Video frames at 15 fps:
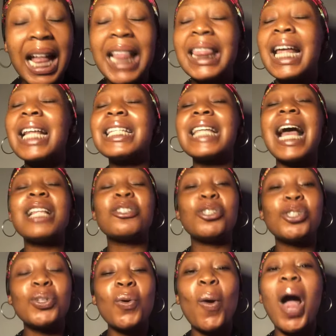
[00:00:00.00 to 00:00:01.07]
That is to
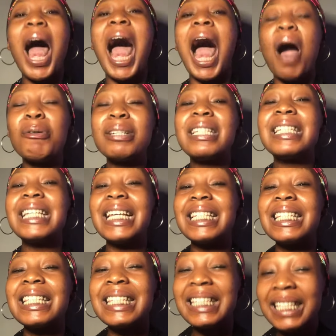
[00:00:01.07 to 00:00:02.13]
show how
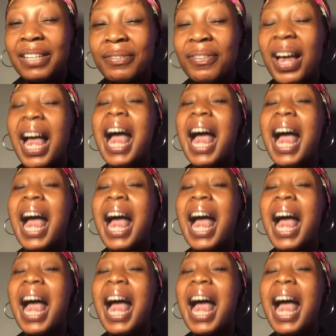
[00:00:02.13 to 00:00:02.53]
sensitive